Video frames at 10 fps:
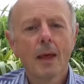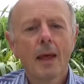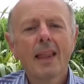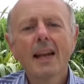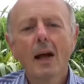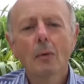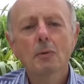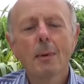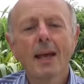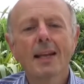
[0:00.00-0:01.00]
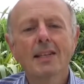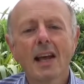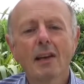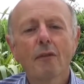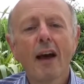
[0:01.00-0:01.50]
That helps me
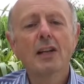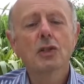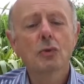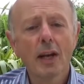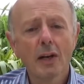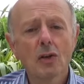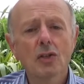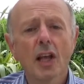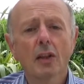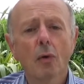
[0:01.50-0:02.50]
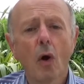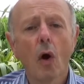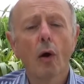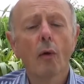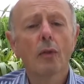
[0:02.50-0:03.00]
identify triggers that there
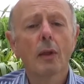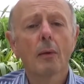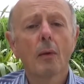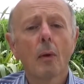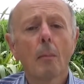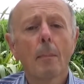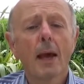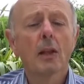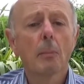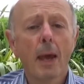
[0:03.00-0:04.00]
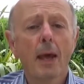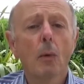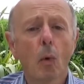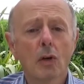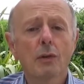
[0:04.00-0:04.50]
are that make the pain
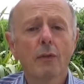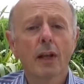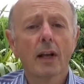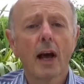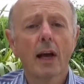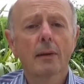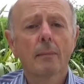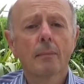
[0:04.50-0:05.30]
worse for the client.